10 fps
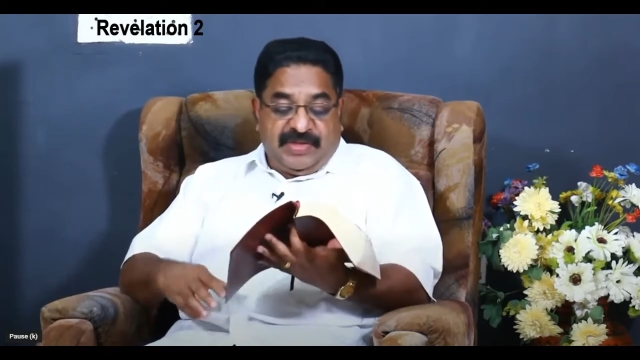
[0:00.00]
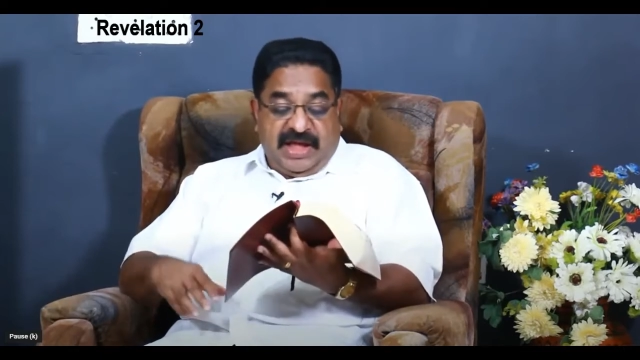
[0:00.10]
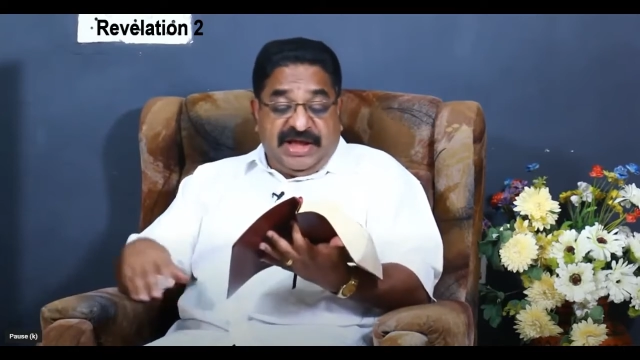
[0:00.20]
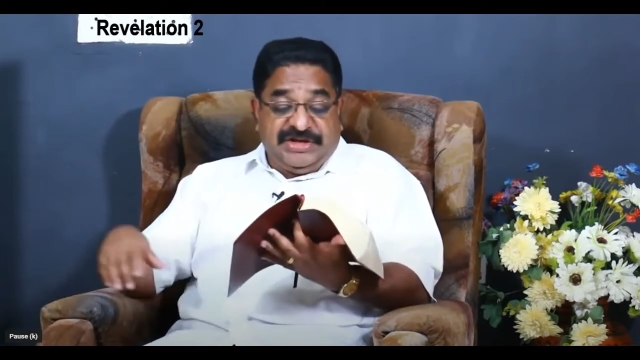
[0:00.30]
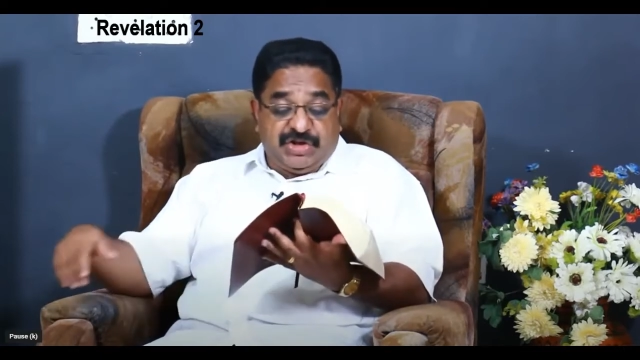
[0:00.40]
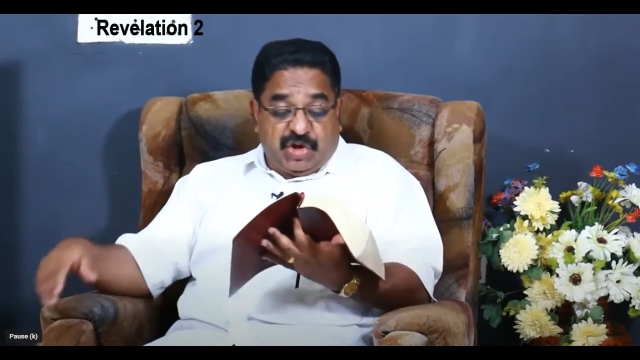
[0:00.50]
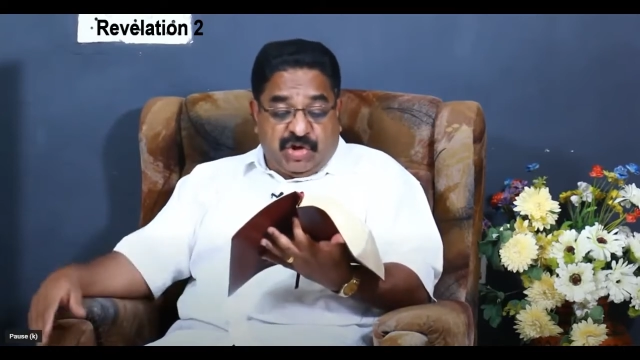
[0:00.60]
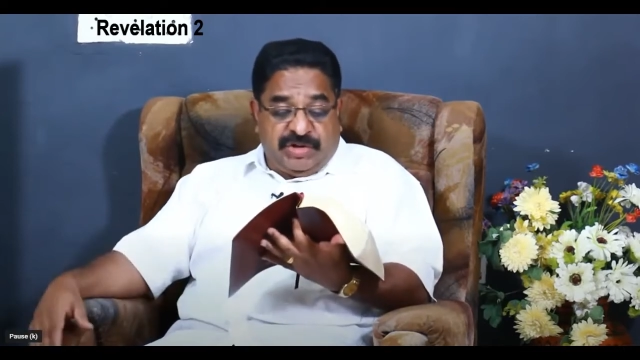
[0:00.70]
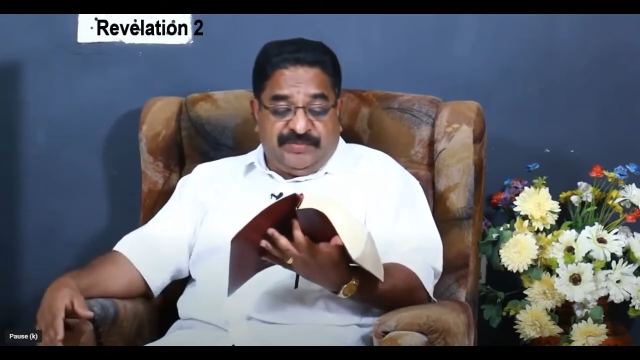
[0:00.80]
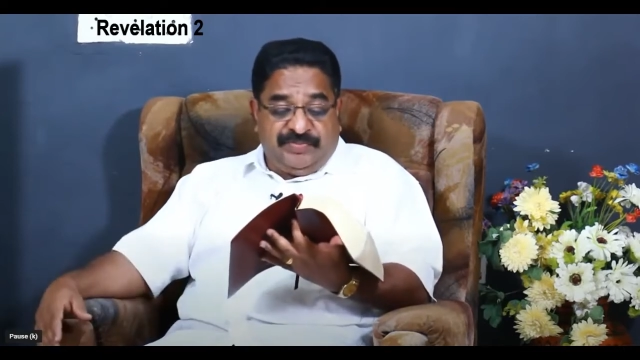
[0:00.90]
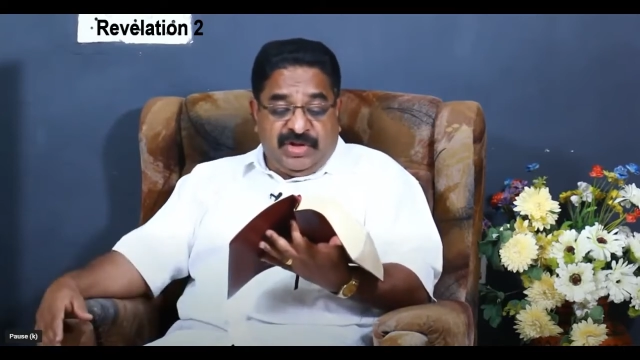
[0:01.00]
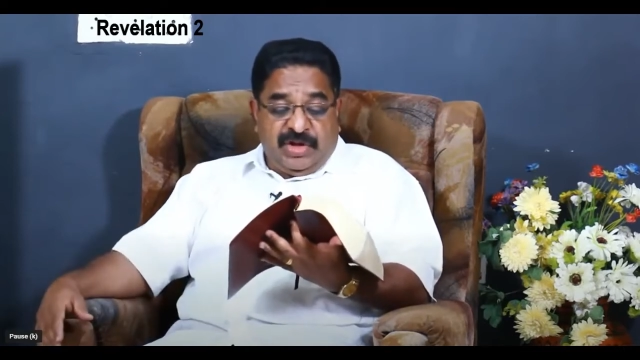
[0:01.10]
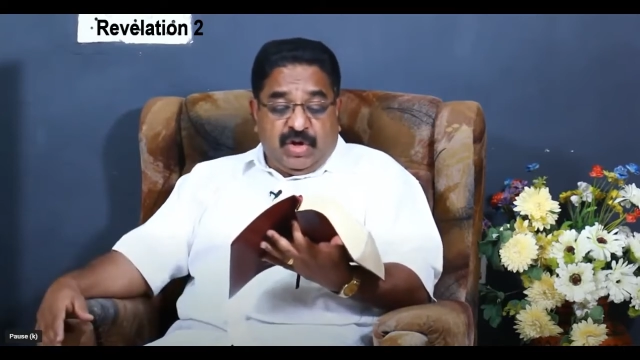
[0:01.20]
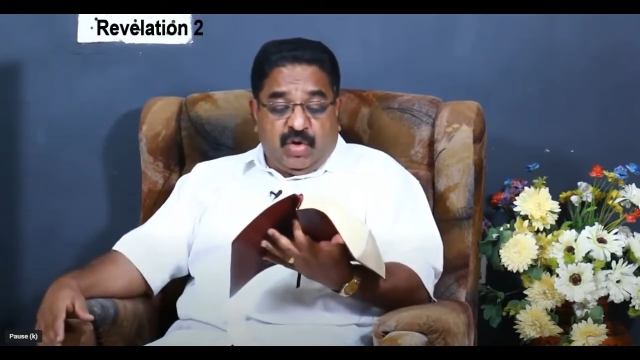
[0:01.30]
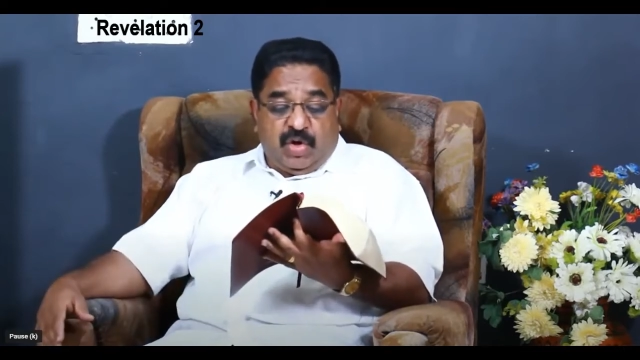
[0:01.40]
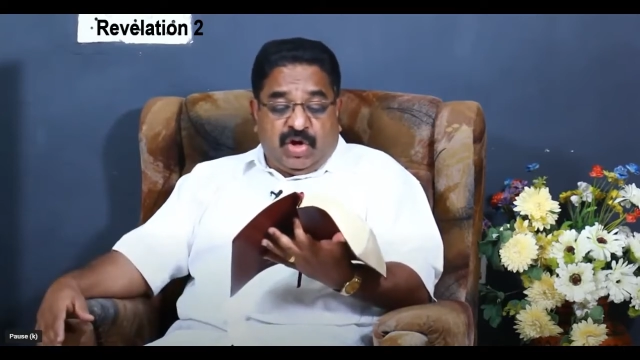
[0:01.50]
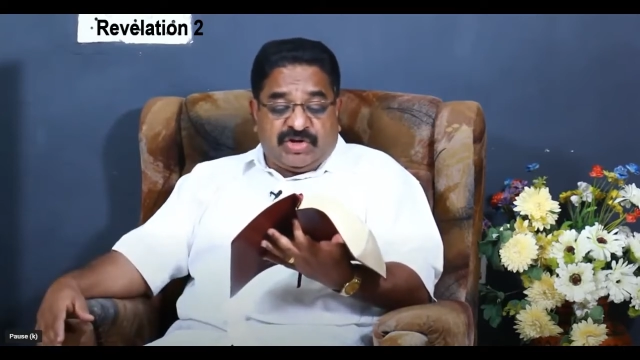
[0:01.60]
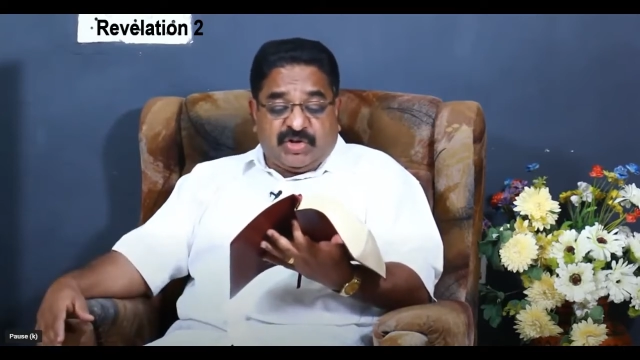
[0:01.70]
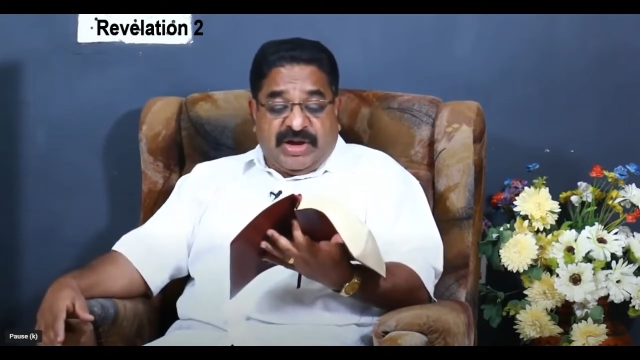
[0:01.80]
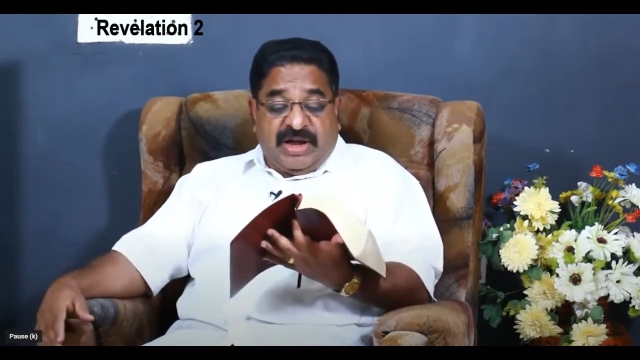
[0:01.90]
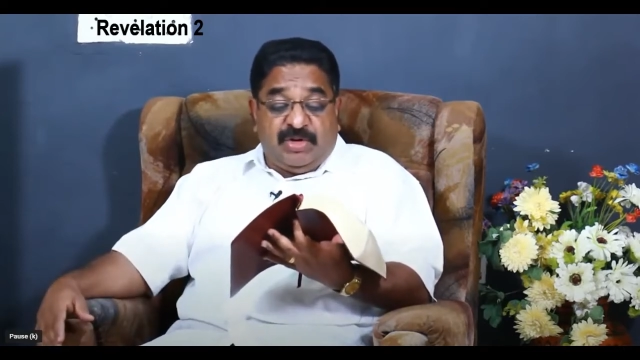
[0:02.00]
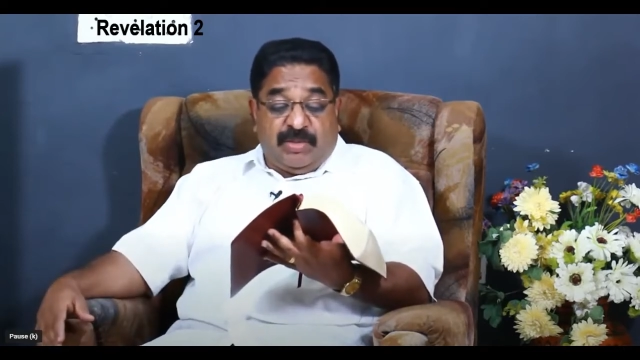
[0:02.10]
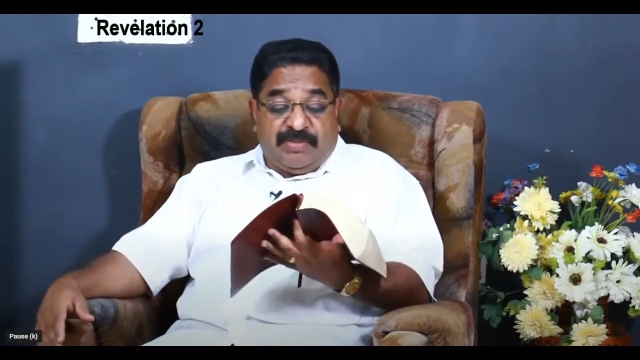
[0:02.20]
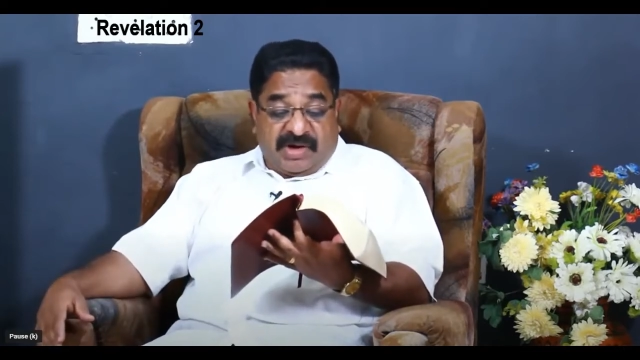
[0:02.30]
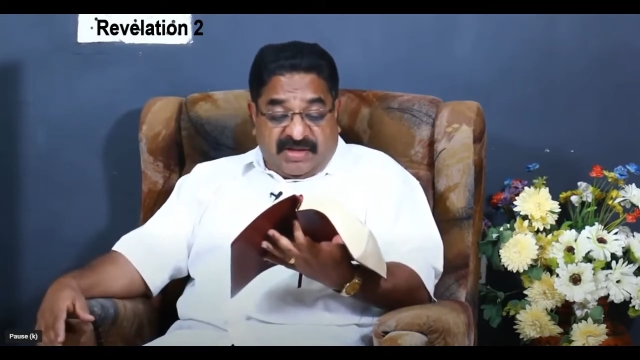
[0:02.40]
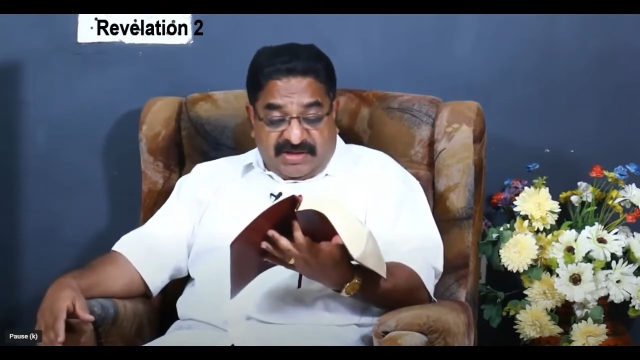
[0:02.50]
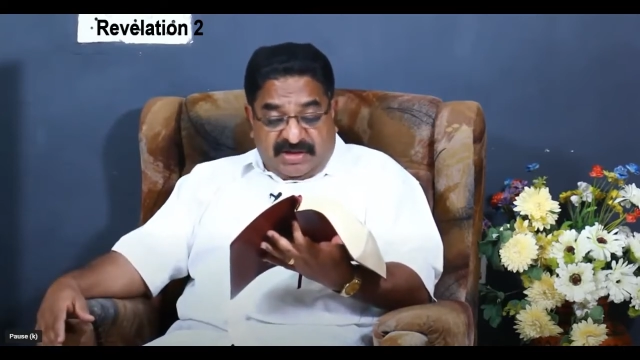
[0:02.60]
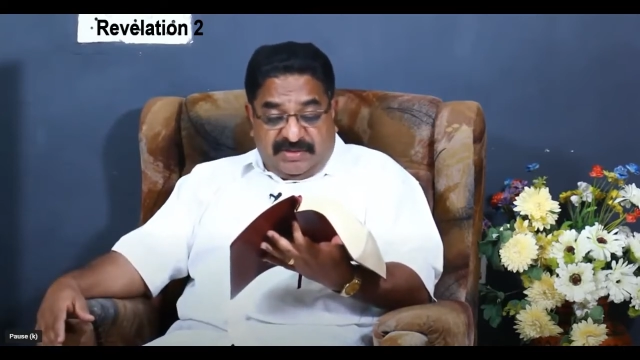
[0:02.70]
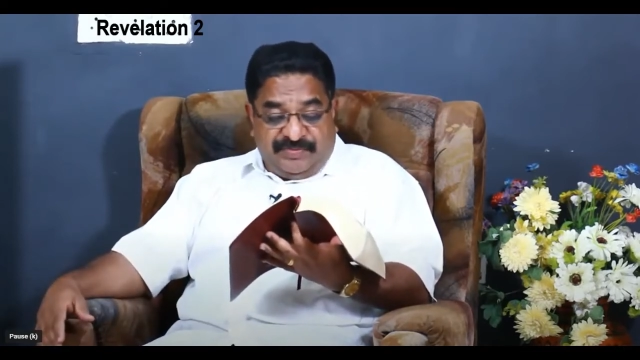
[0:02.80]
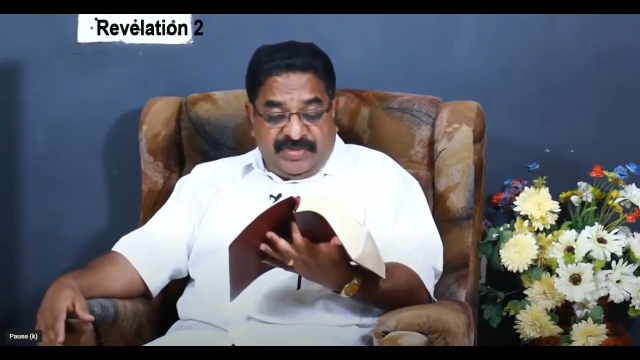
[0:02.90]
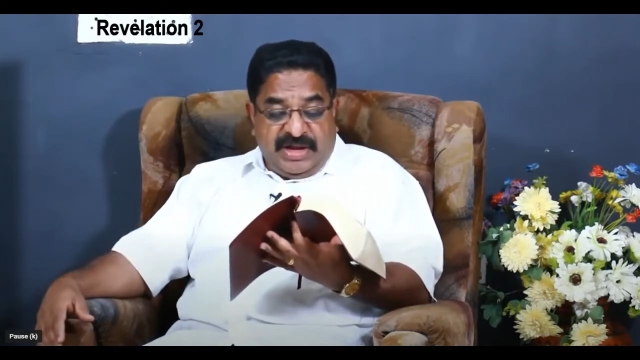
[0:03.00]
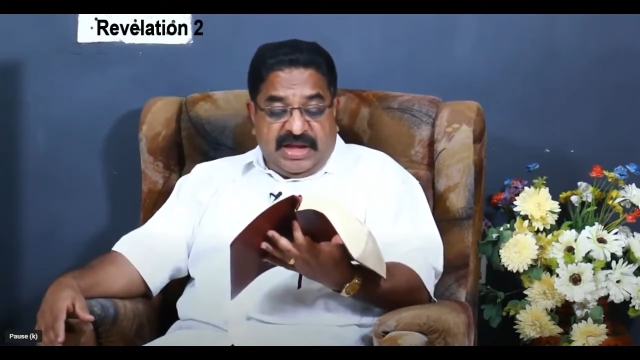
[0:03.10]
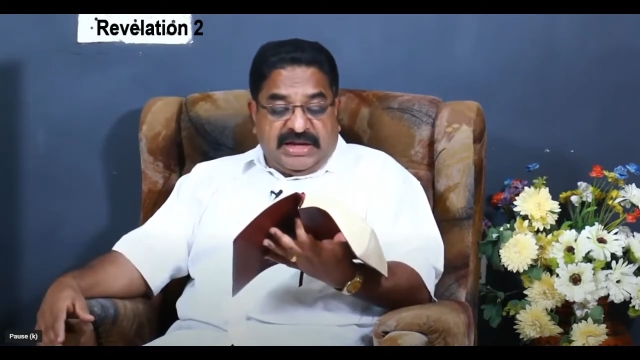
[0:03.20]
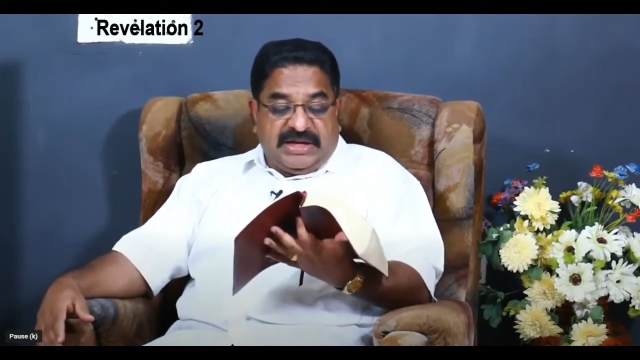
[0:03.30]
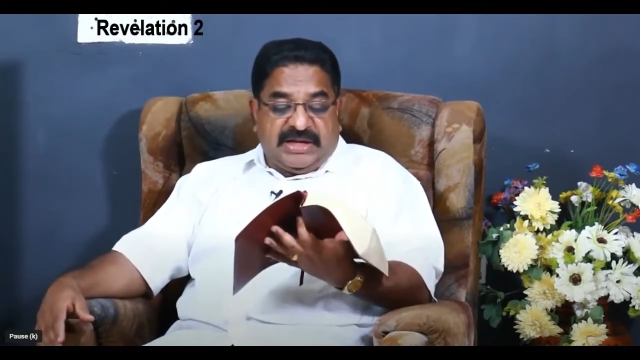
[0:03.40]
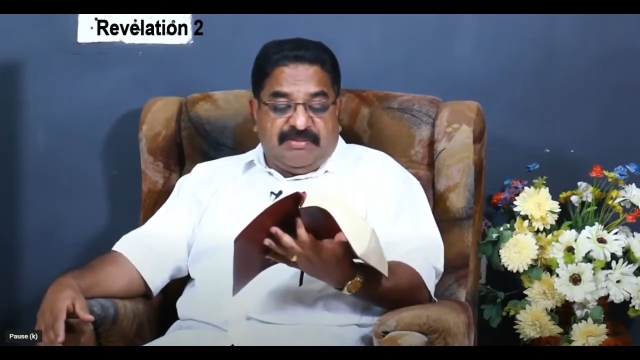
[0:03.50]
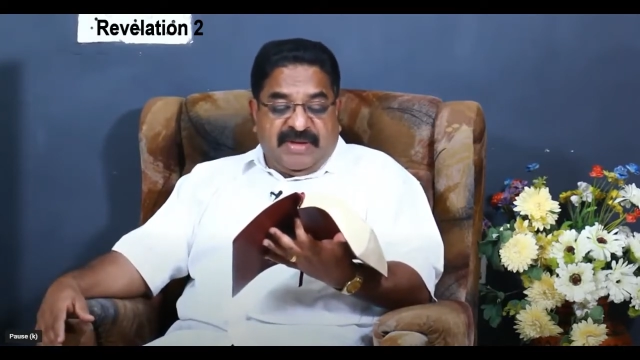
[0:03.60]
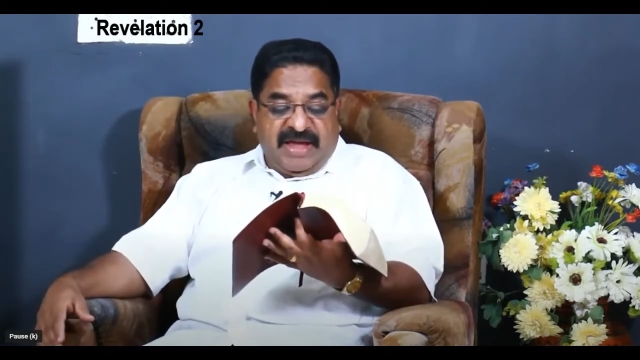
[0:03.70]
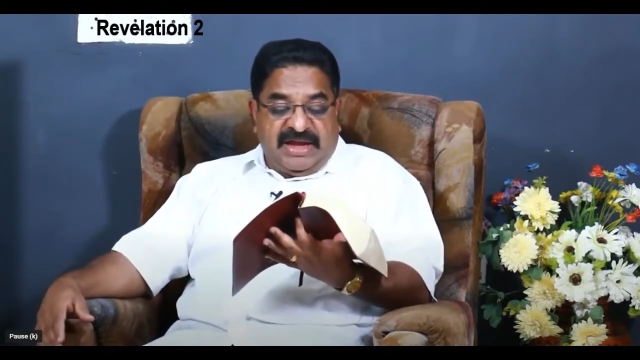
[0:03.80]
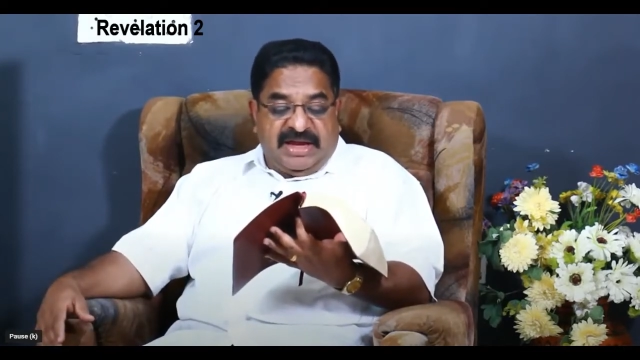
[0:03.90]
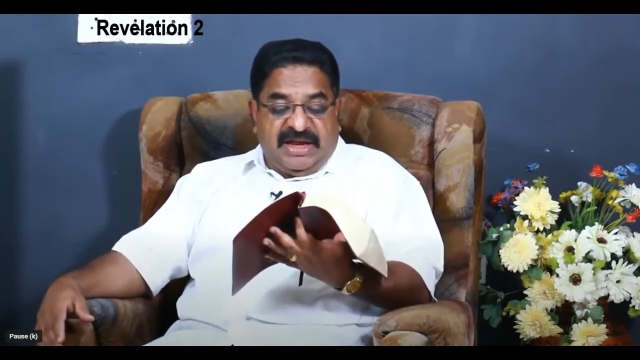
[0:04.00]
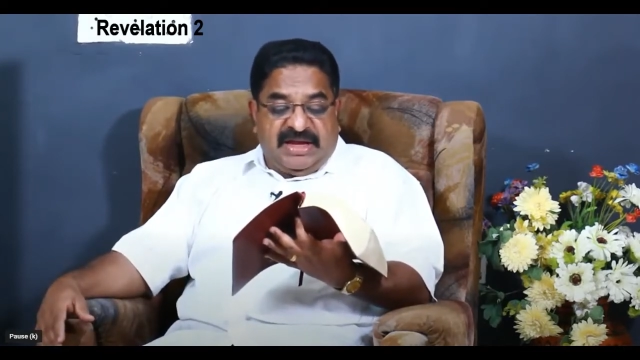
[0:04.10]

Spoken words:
I, John, who also am your brother and companion